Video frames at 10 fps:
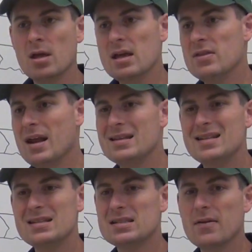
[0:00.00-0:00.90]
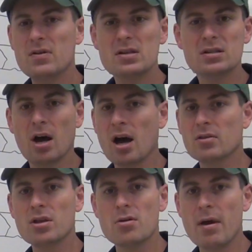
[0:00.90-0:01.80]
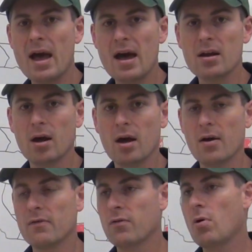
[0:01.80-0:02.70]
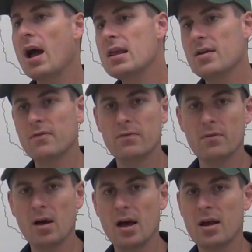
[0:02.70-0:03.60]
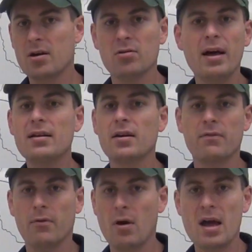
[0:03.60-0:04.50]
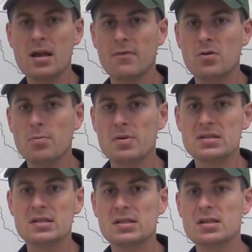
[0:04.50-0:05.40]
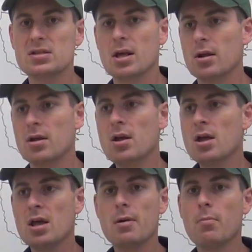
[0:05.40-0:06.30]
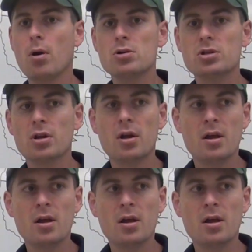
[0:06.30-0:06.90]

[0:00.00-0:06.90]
in the 1970s, oddly, you had an eclectic variety of new businesses that emerged